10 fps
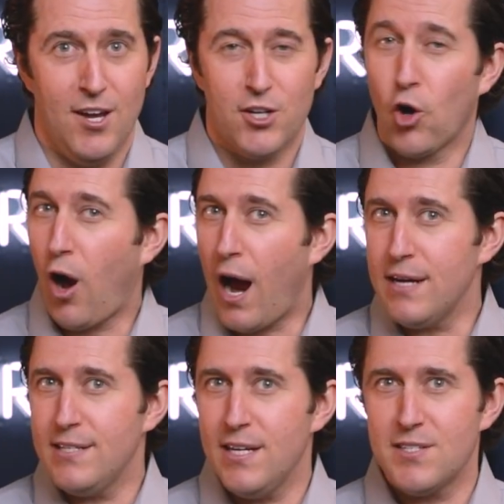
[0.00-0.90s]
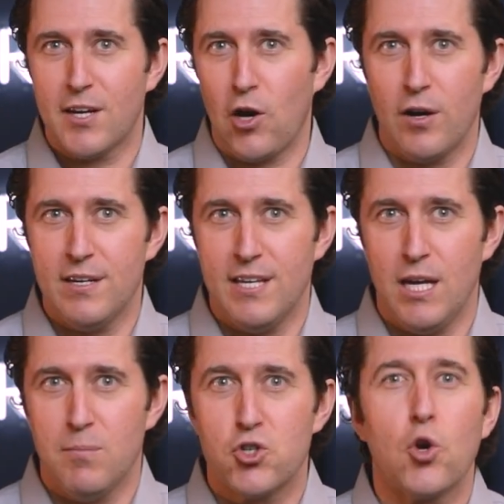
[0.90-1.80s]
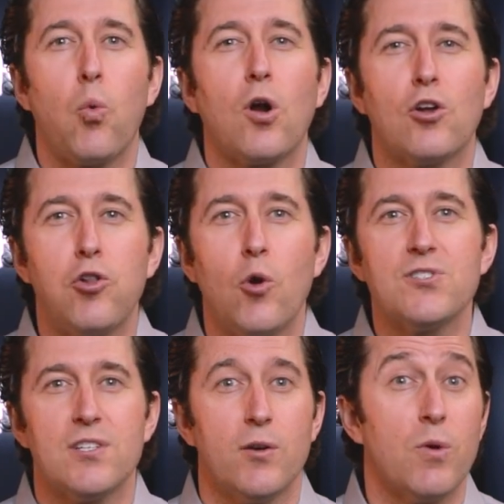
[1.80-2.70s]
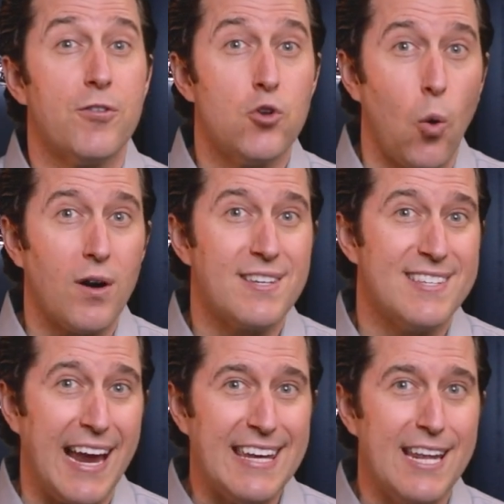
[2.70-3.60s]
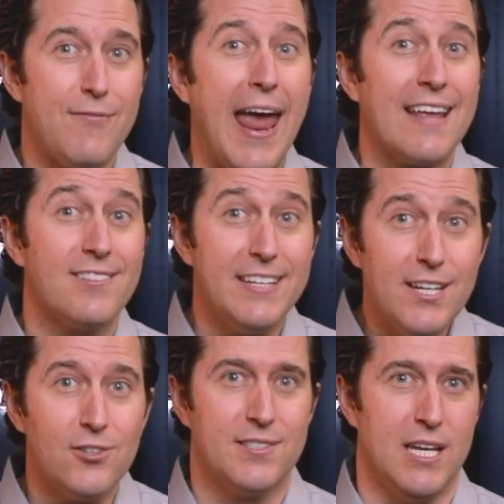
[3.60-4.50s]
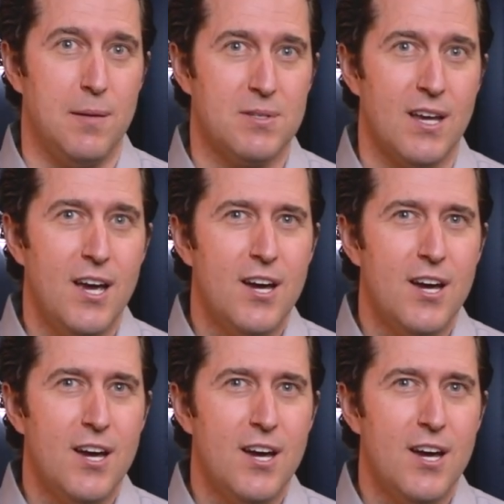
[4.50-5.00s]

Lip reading: Your IT security team should work closely with your executive and legal teams